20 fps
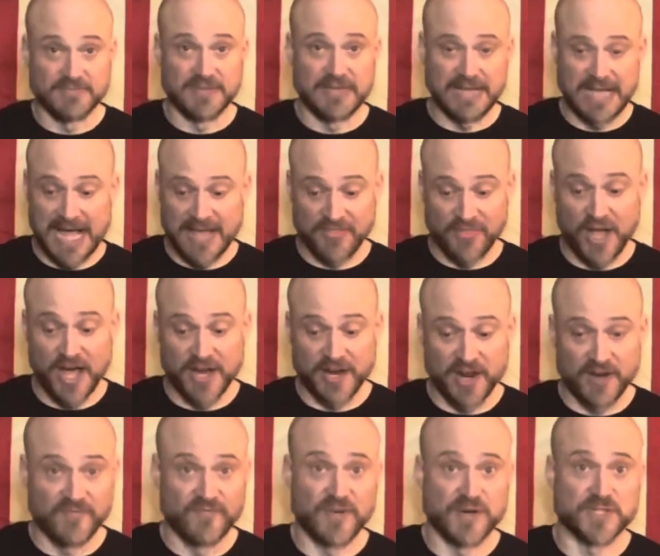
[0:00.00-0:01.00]
I thought
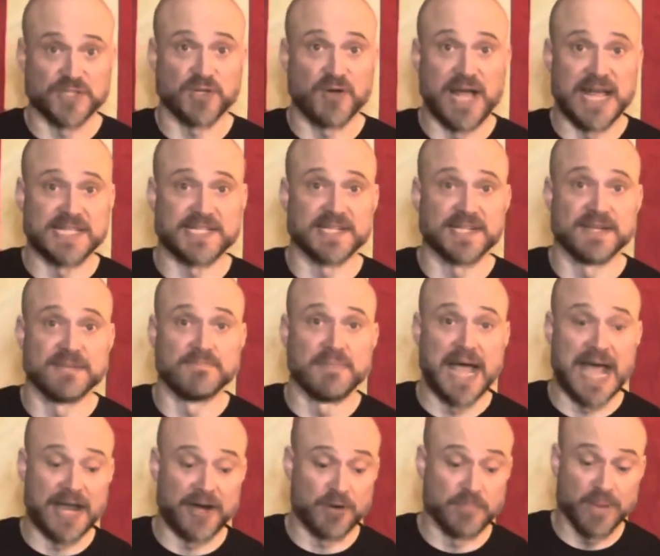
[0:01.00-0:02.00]
on first glance it didn't
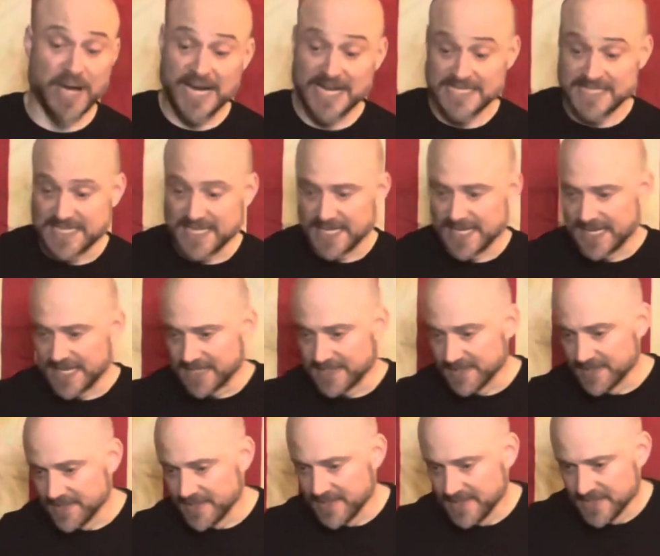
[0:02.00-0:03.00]
matter, but it did.
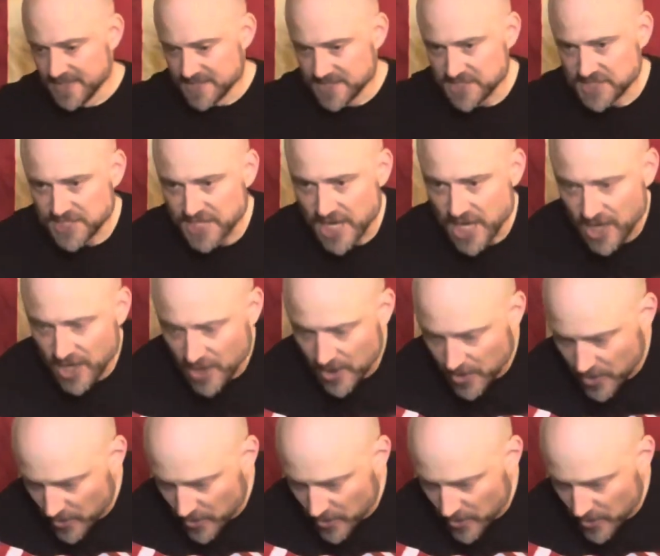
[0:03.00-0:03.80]
So